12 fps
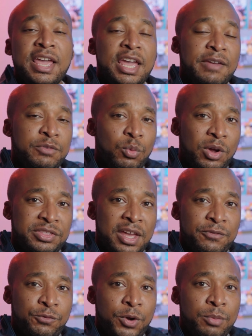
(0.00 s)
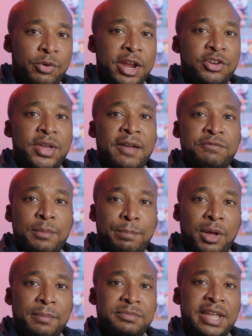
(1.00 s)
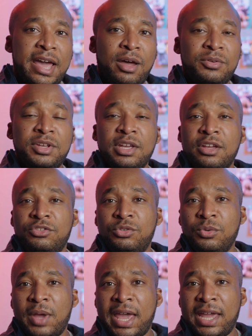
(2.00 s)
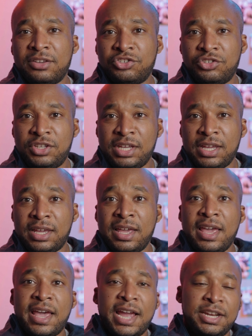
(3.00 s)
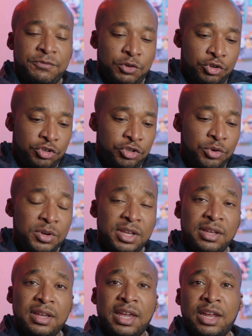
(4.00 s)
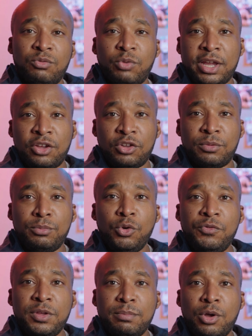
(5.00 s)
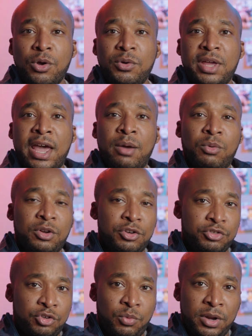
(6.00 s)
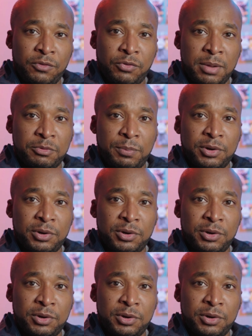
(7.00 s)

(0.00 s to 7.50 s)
If you want that frame rate, you have to bump down to HD. And if you're shooting in regular movie mode at 120 frames per